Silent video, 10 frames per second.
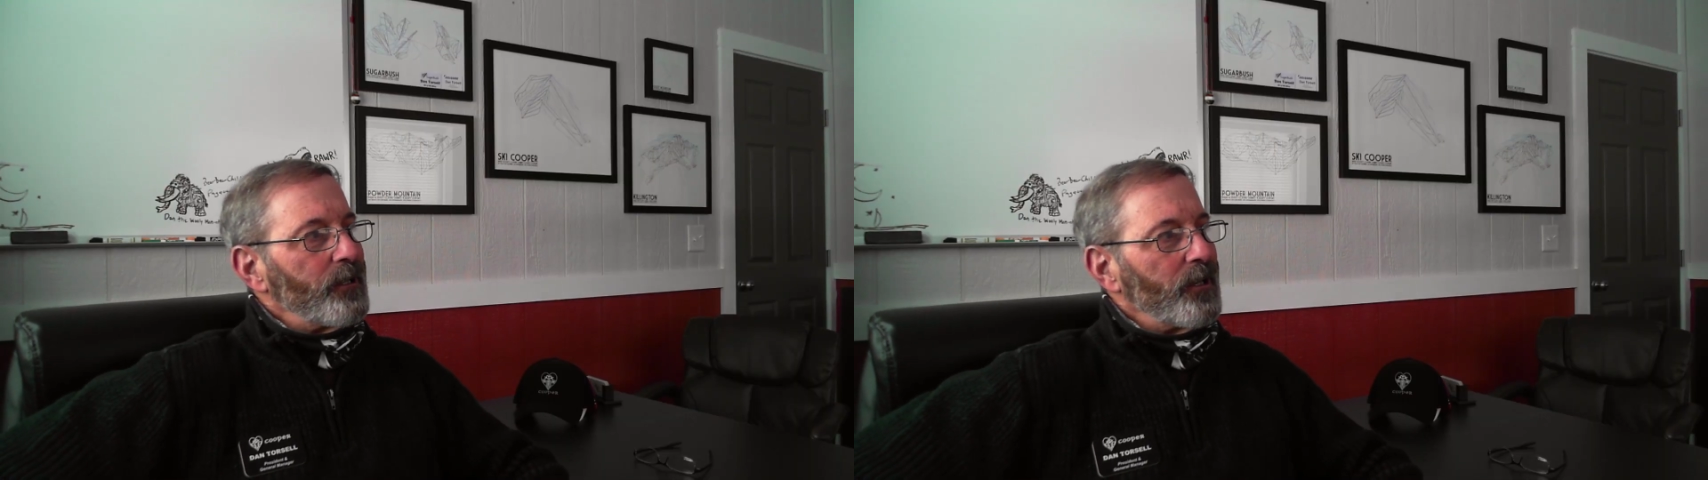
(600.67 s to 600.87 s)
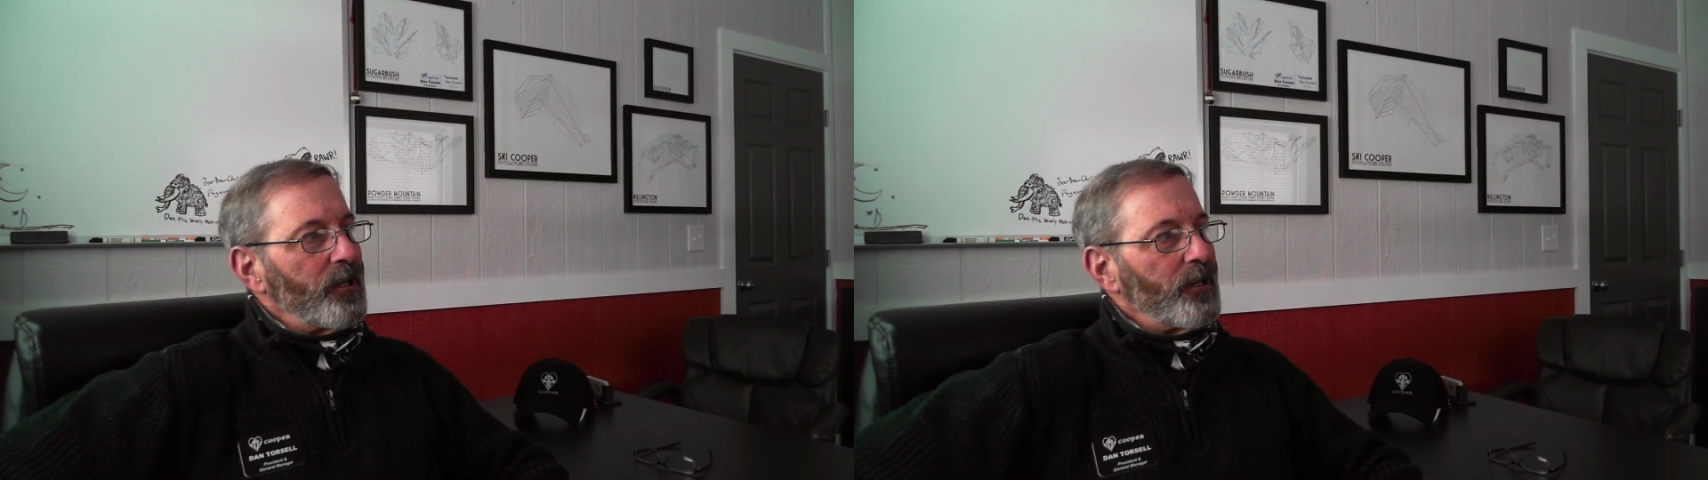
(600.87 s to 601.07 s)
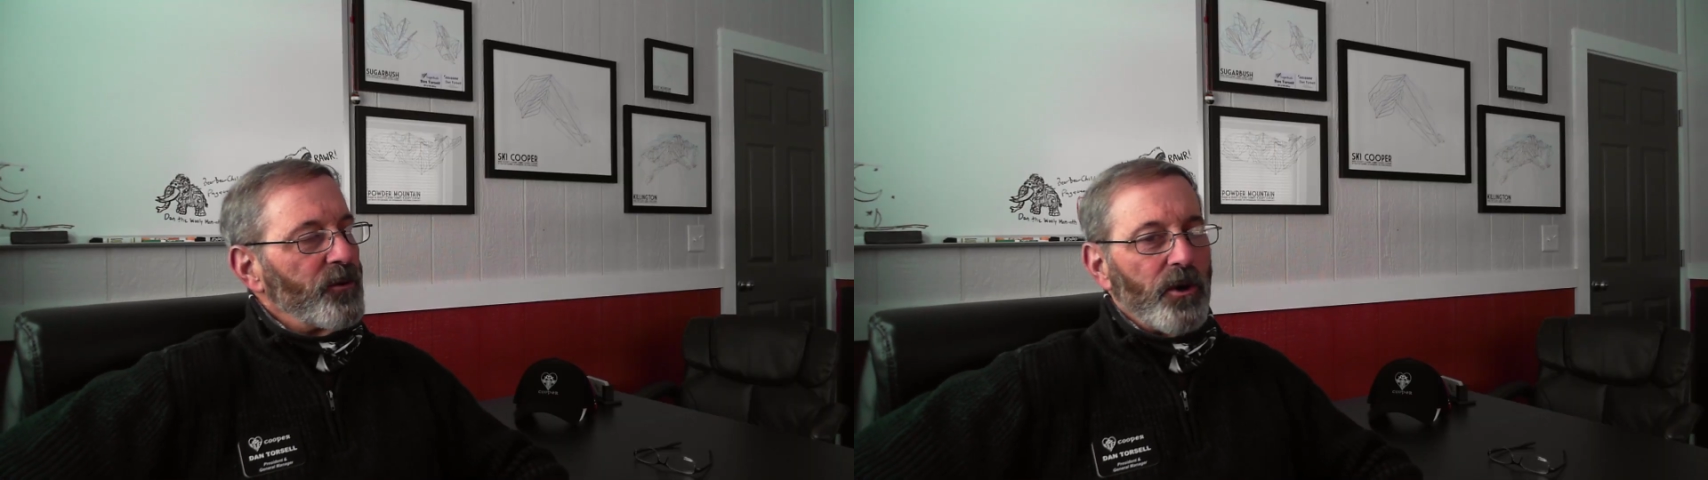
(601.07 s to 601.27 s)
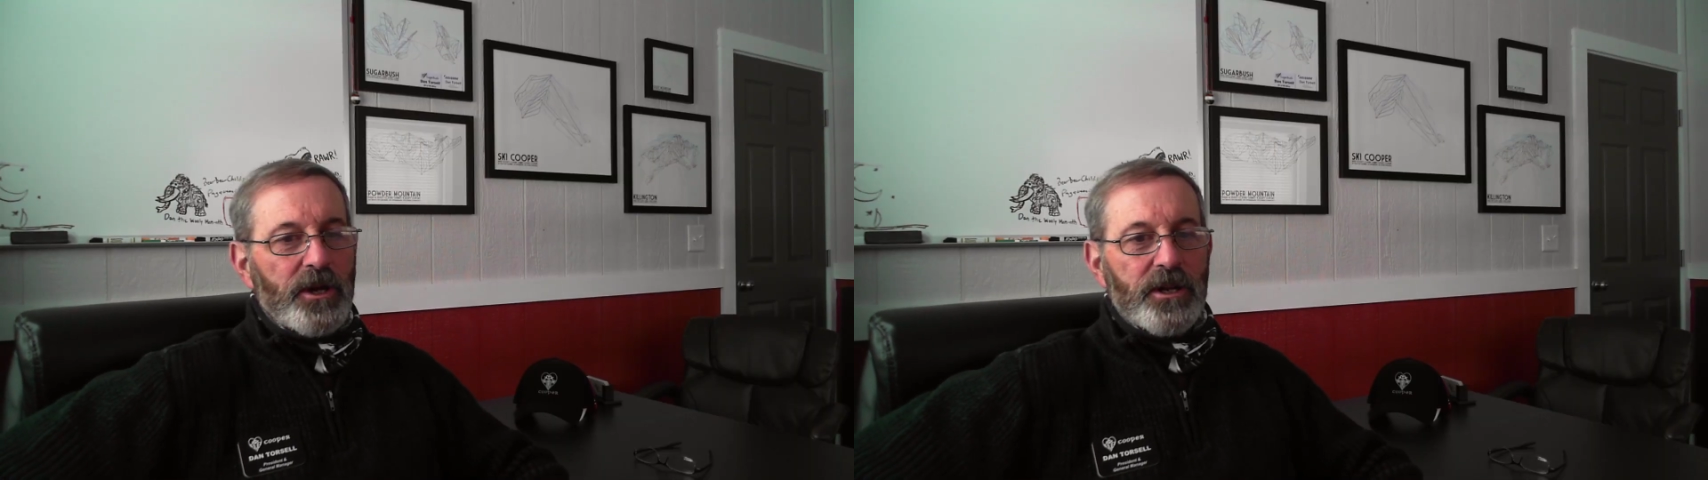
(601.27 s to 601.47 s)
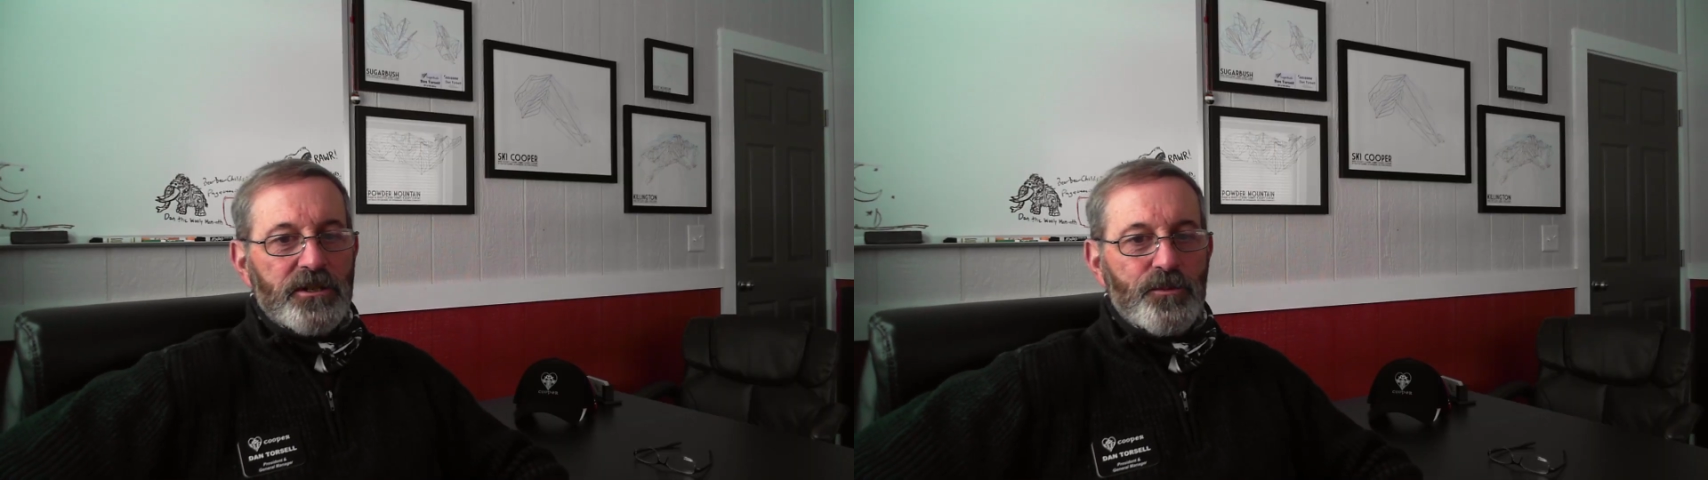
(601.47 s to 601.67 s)
um,
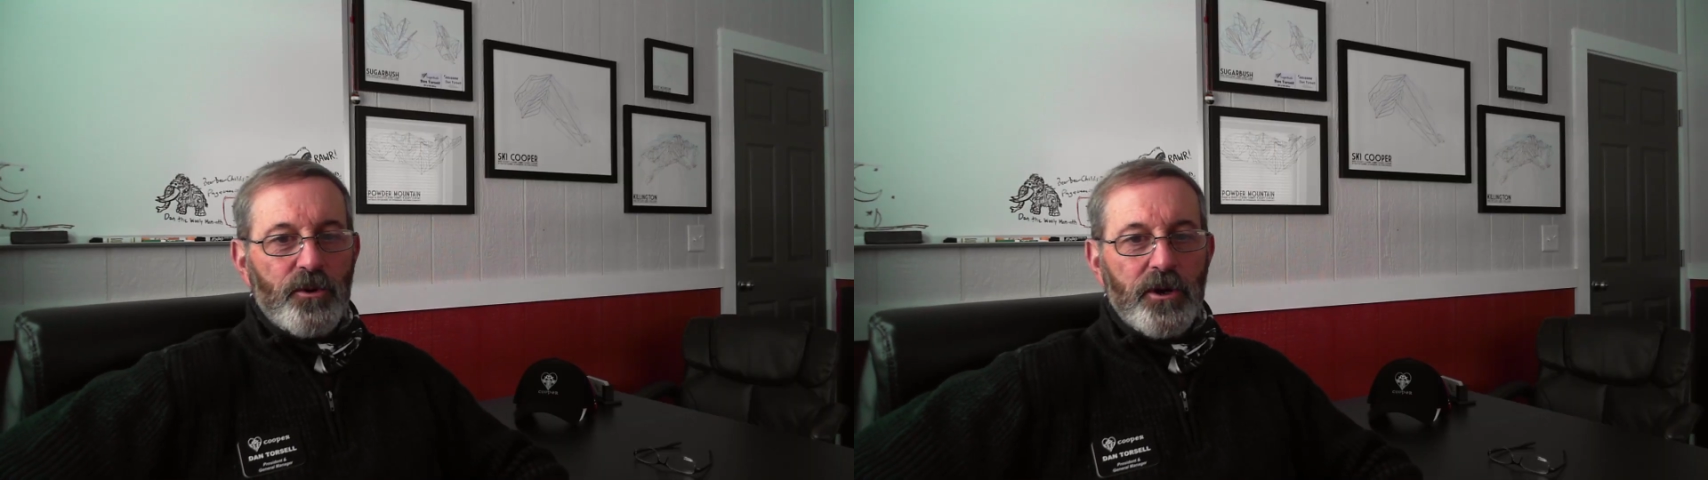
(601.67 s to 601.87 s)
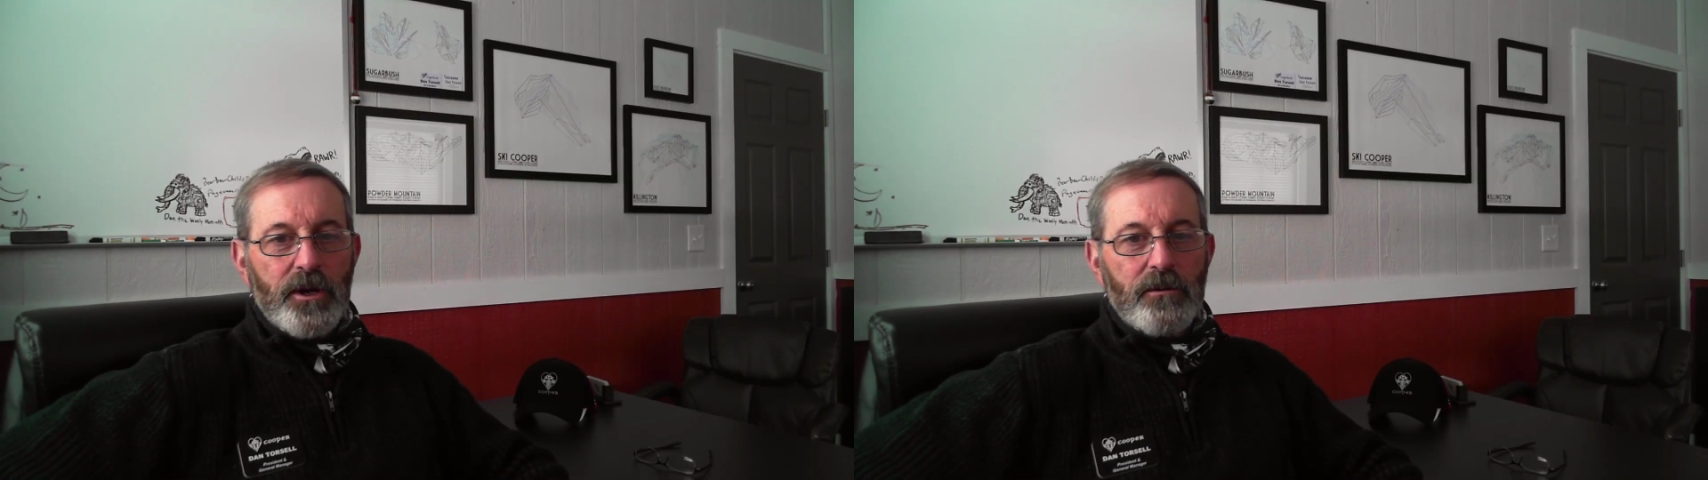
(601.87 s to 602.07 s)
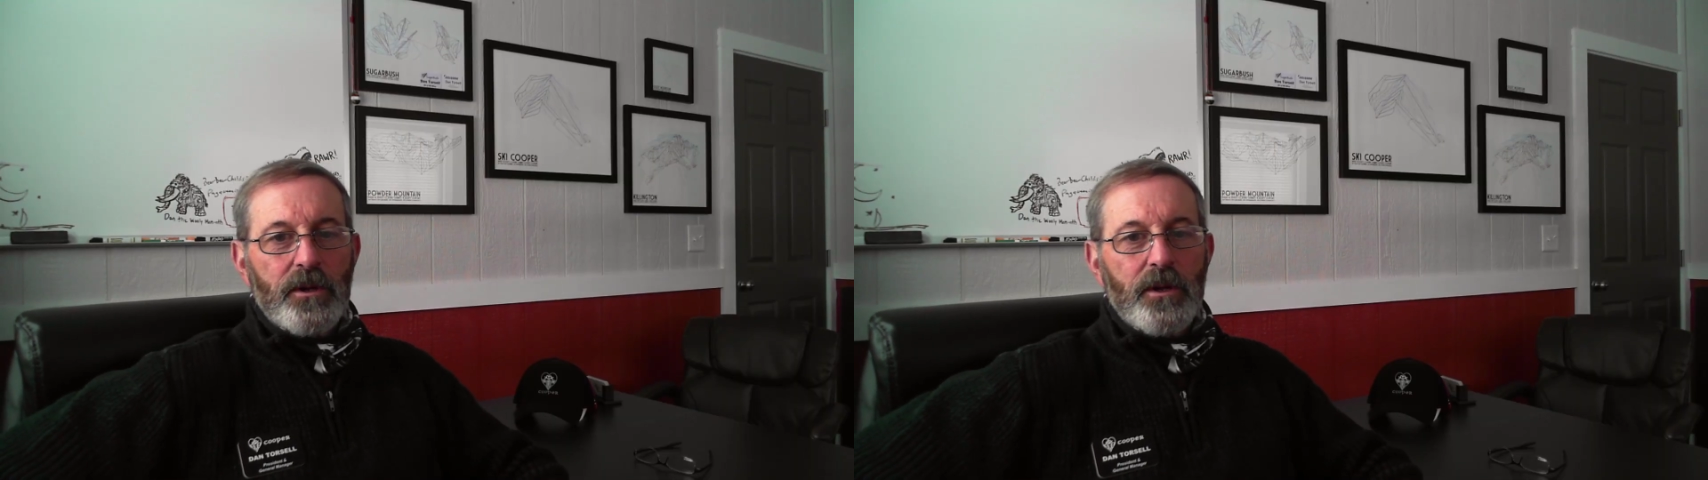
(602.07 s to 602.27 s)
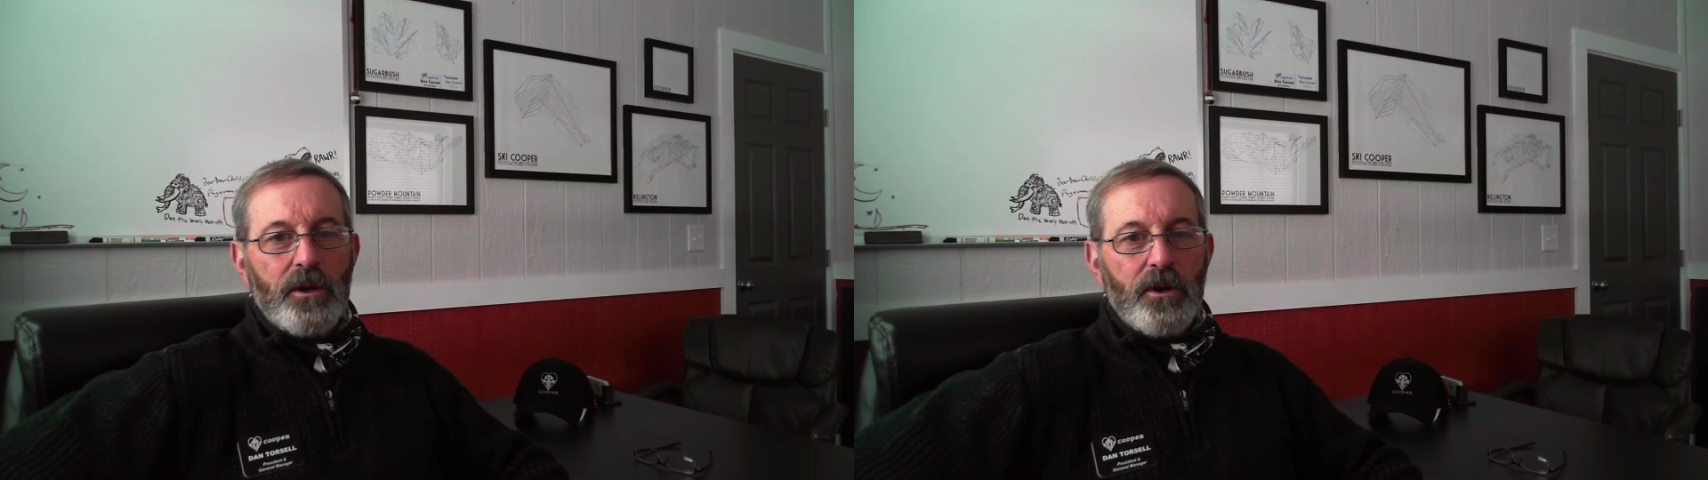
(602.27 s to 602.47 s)
going into spring.